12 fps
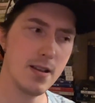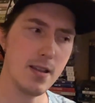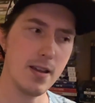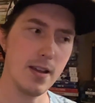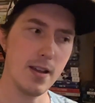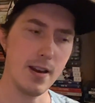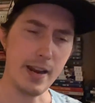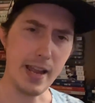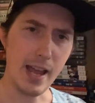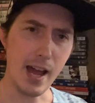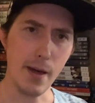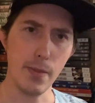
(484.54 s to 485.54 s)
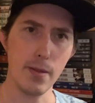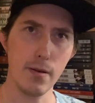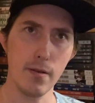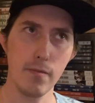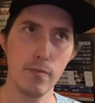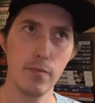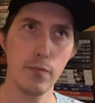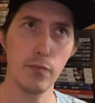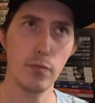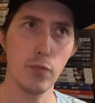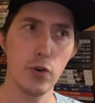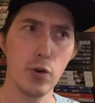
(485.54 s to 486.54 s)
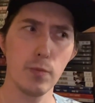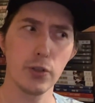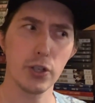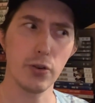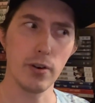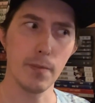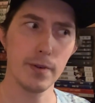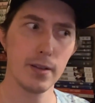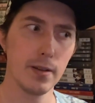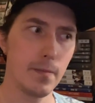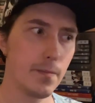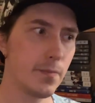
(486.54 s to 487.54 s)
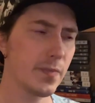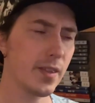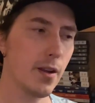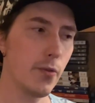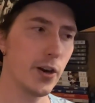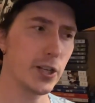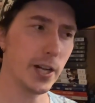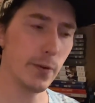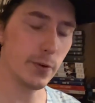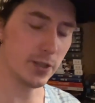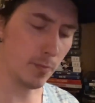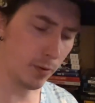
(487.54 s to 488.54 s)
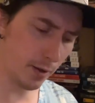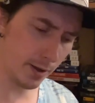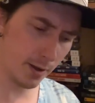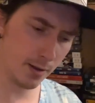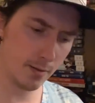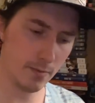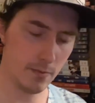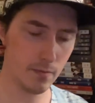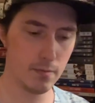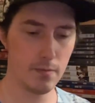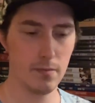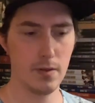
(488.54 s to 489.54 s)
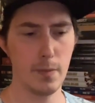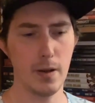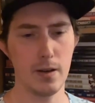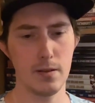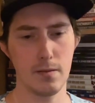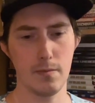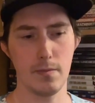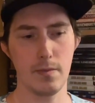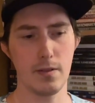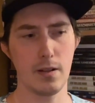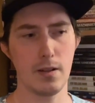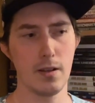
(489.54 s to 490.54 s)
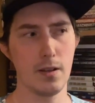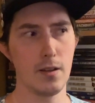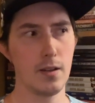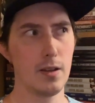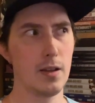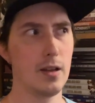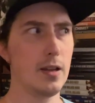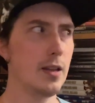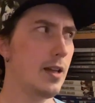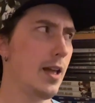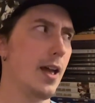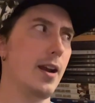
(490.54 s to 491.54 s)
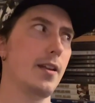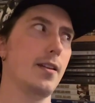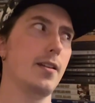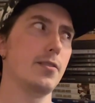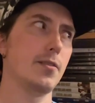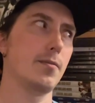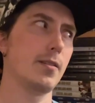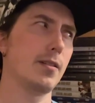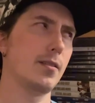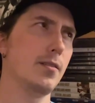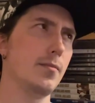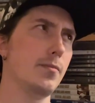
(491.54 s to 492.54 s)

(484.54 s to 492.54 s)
And he had the Room script. Originally, it was a play. Then he like had it as a, uh,